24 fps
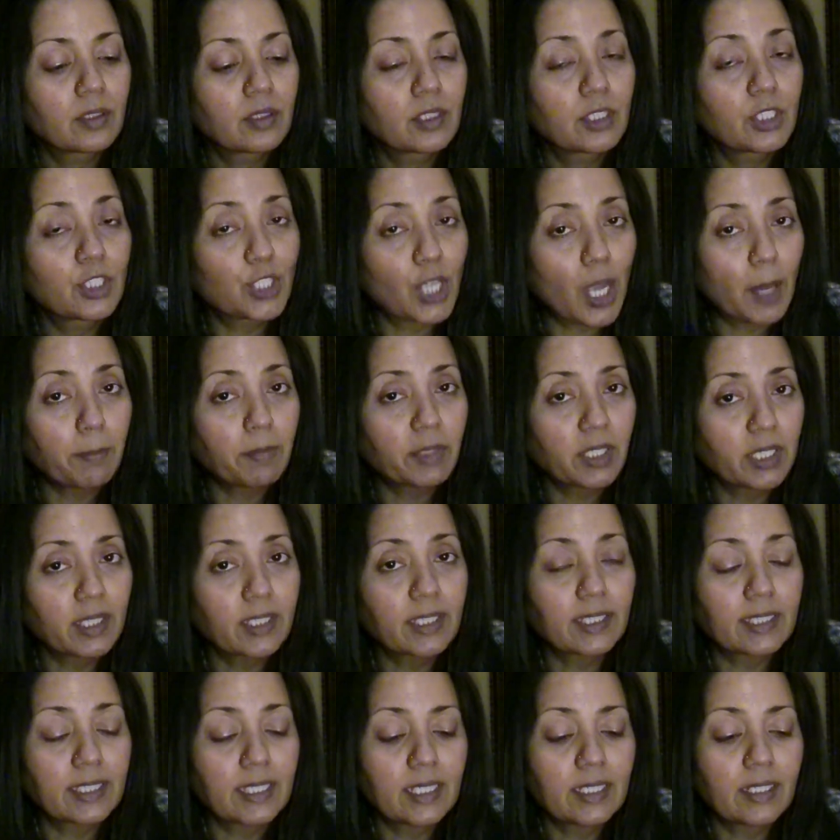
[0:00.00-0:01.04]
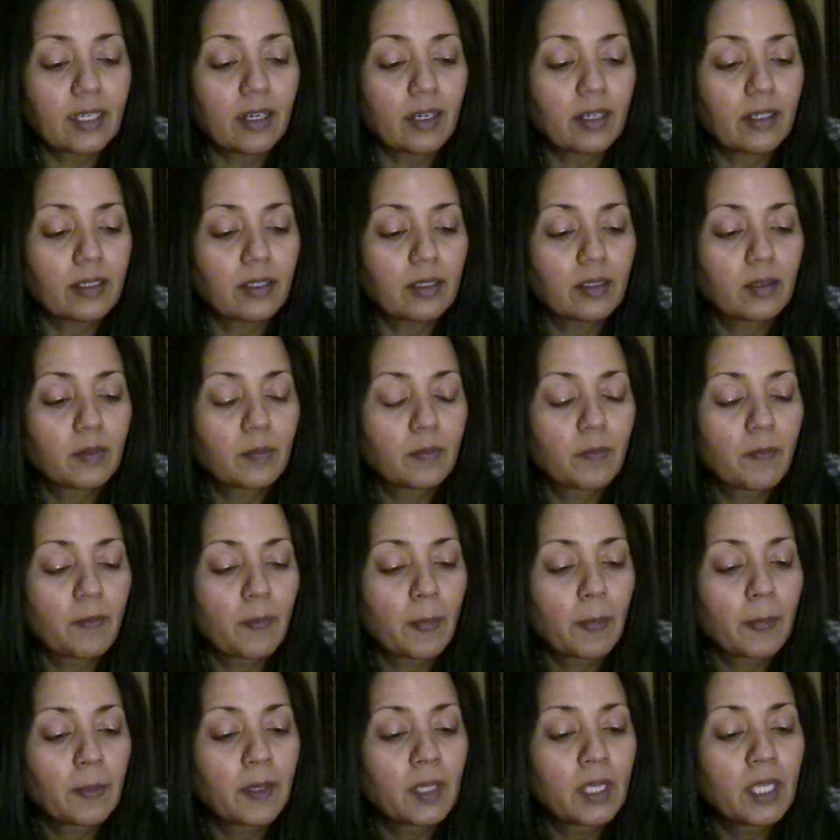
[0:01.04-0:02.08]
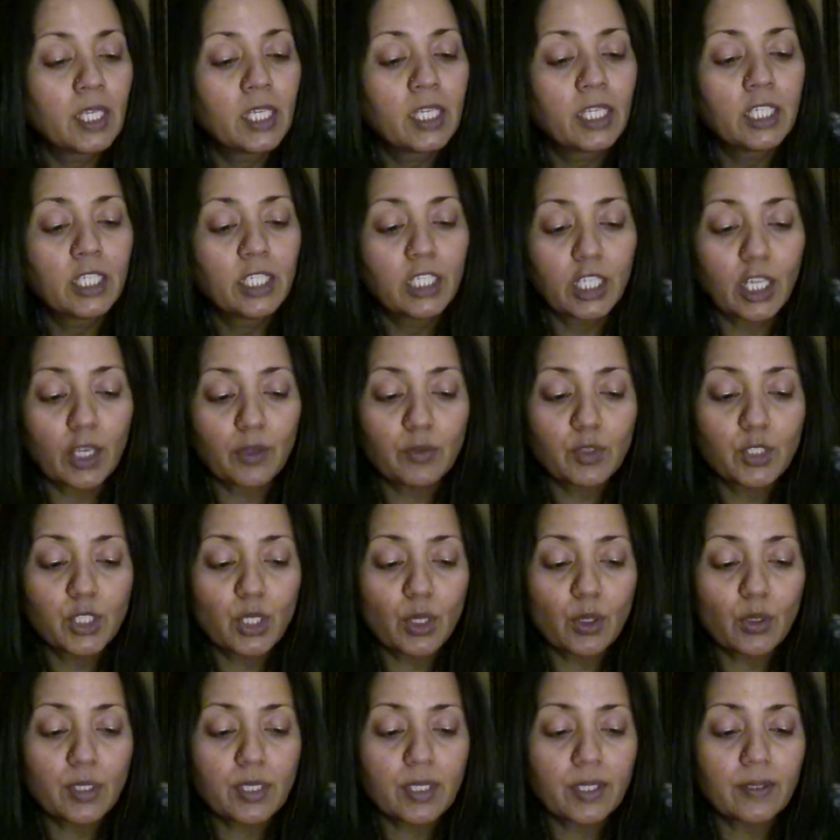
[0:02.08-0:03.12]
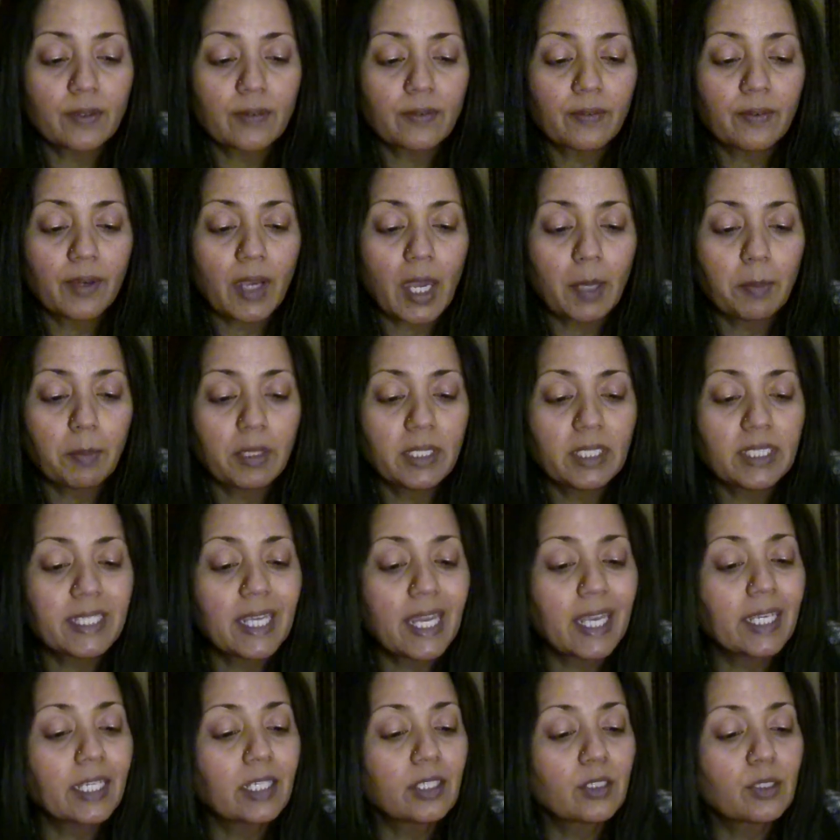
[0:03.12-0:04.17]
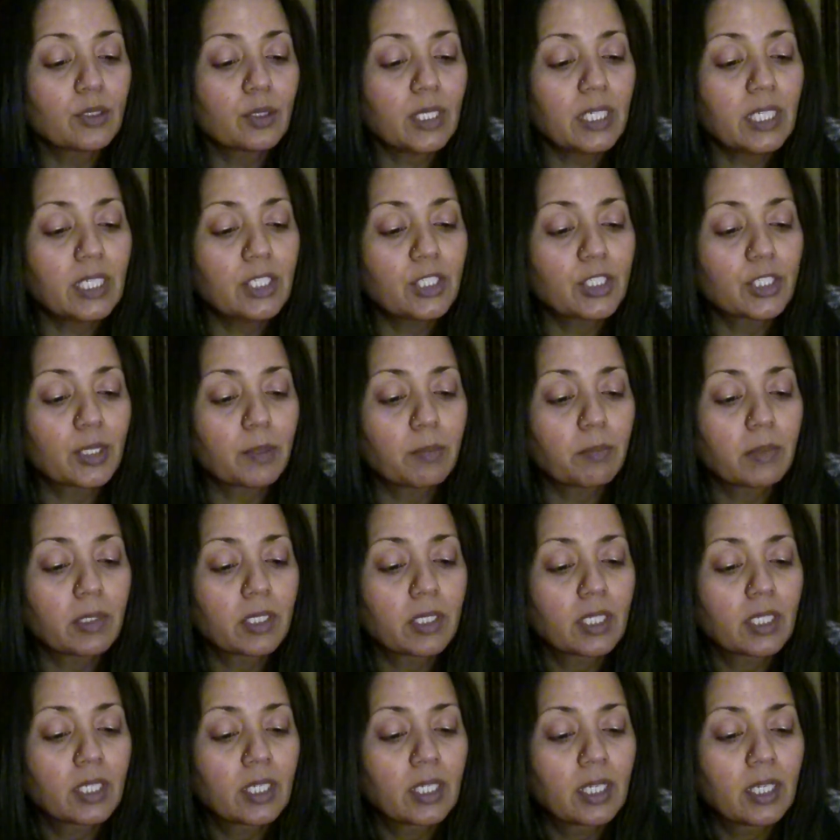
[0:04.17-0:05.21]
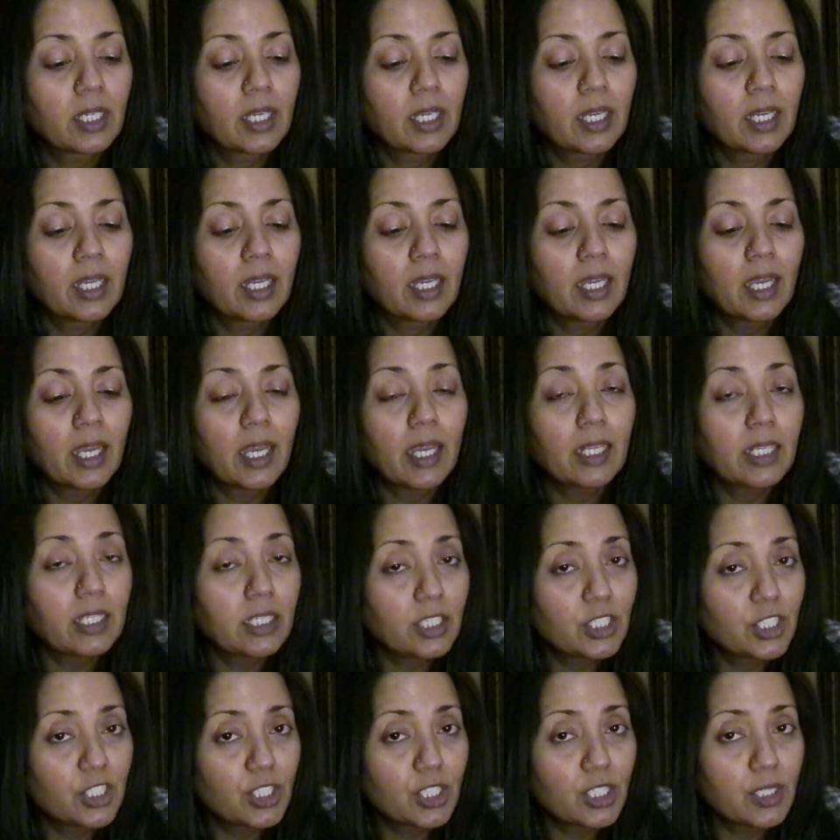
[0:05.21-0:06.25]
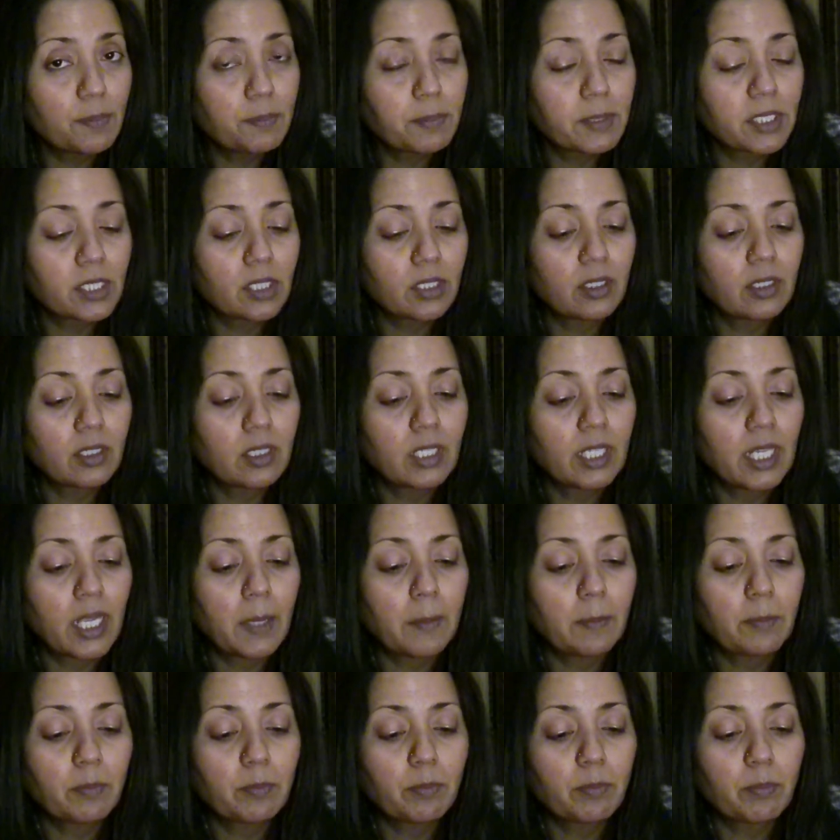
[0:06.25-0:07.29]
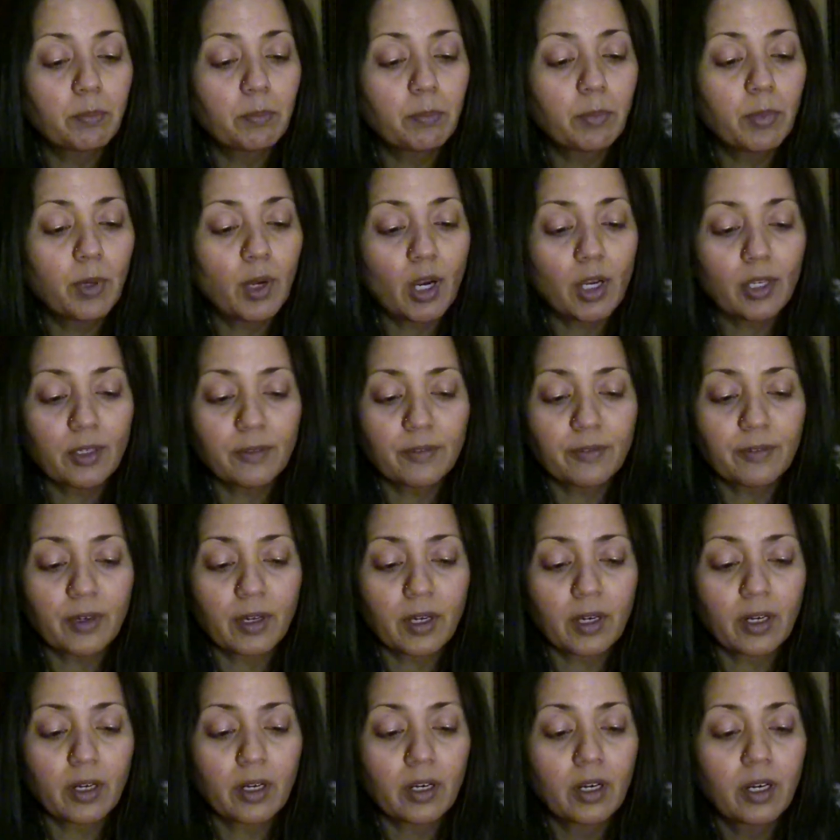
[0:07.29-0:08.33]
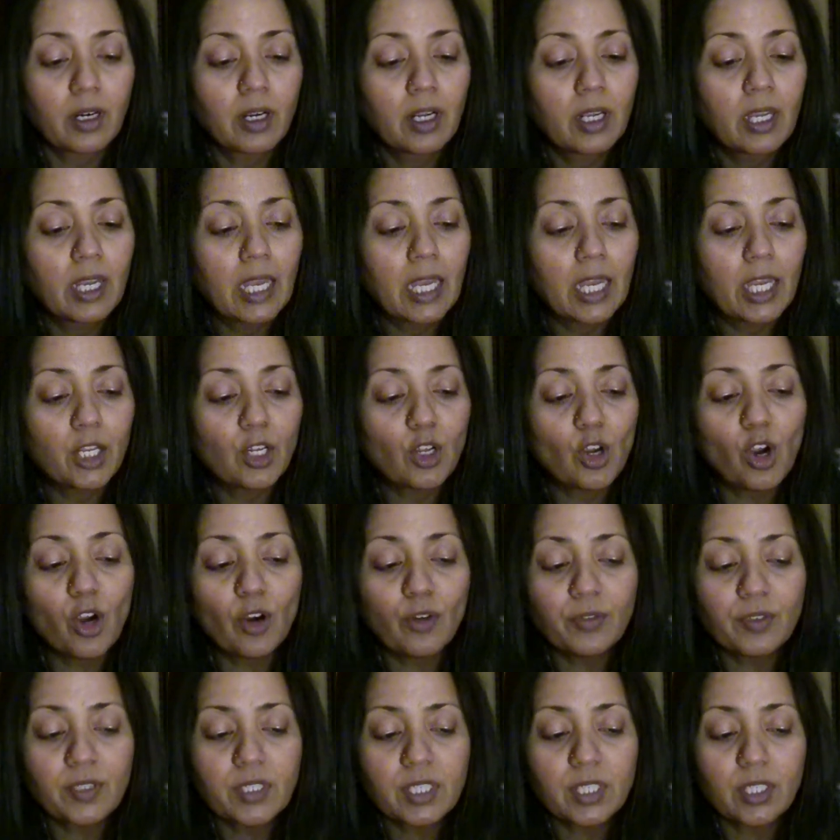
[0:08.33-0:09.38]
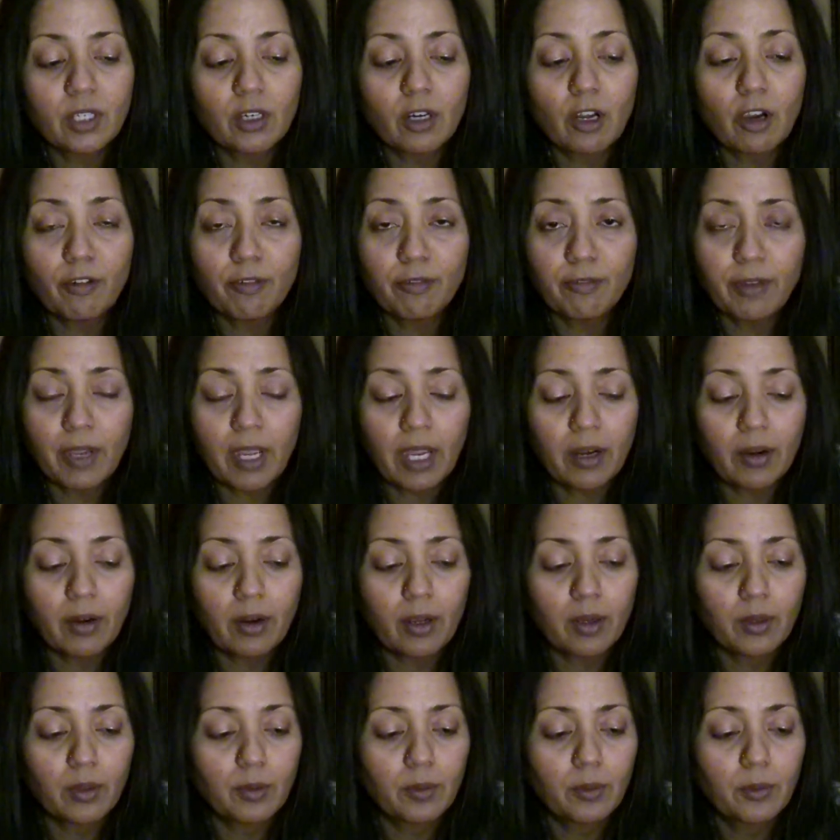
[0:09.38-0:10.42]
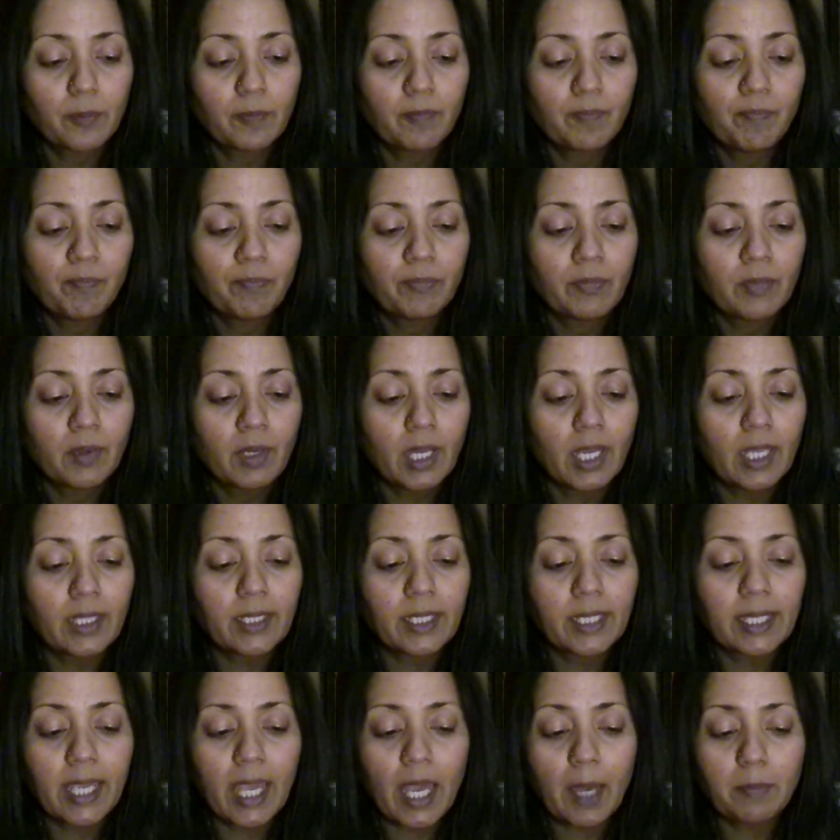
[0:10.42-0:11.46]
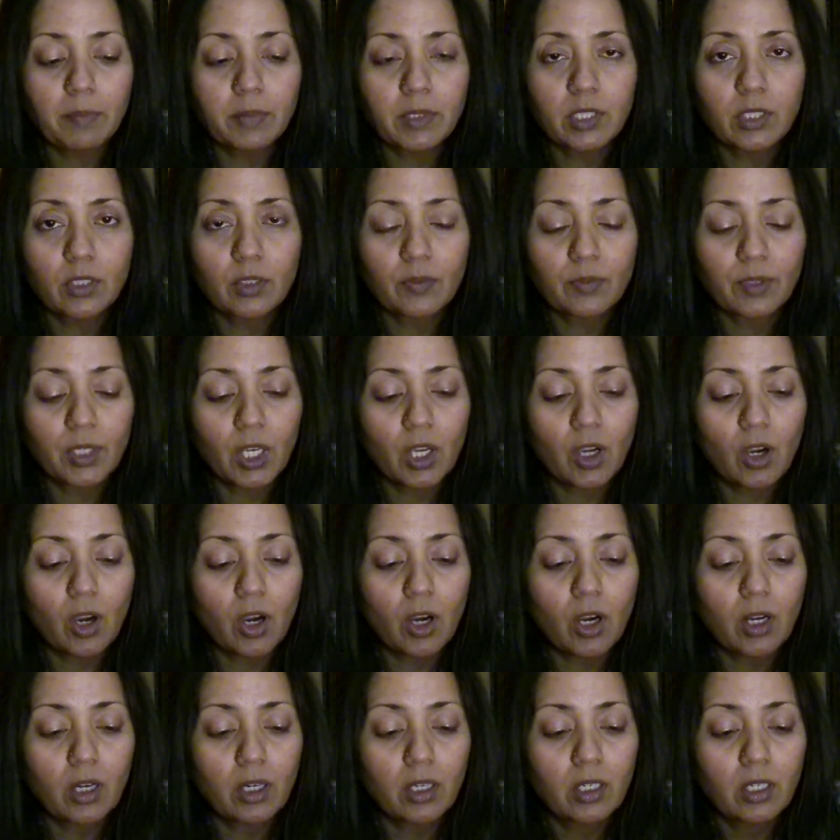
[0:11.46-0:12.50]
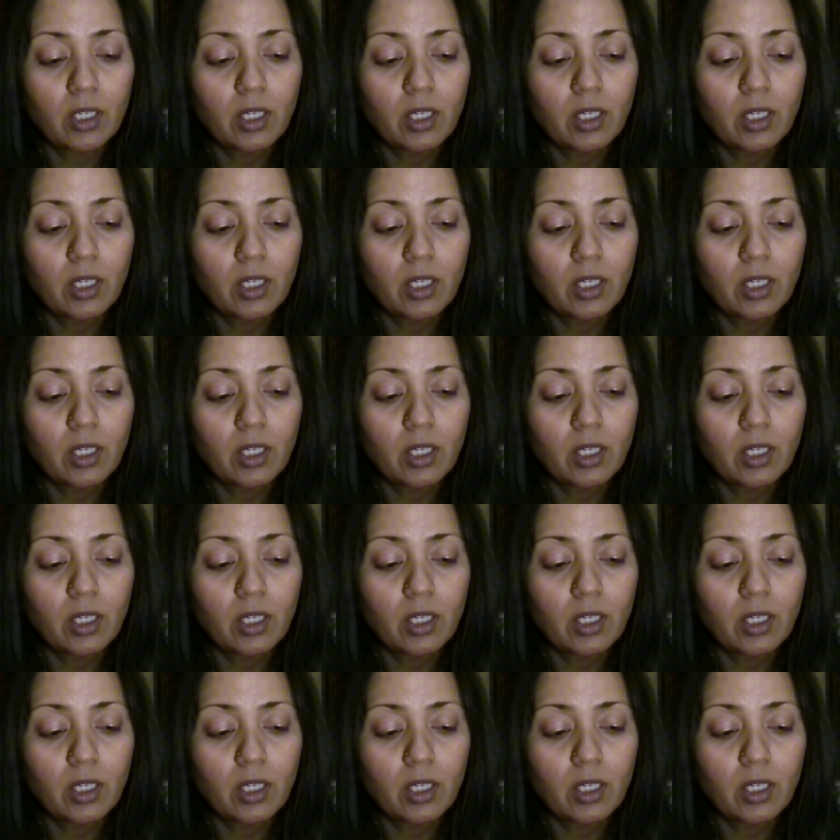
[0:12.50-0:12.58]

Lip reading: Chapter 39. Now Joseph had been taken to Egypt. An Egyptian named Potiphar, an officer of Pharaoh and the captain of the guard,